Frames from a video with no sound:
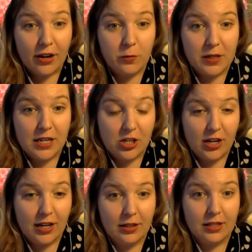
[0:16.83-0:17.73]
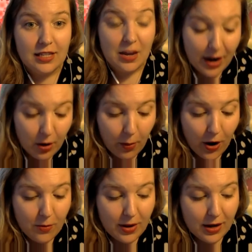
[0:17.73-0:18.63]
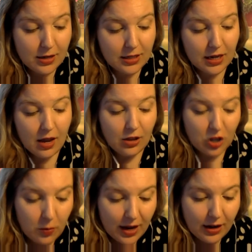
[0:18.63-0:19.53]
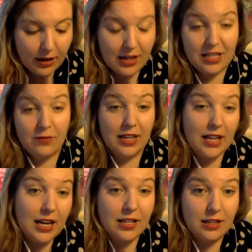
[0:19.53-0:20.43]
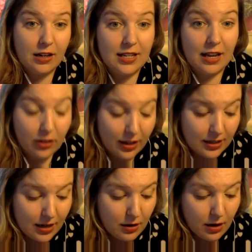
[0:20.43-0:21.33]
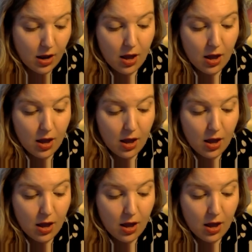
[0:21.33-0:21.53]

You've been teaching in the CMA department, the humanities, even Canadian studies at Glendon.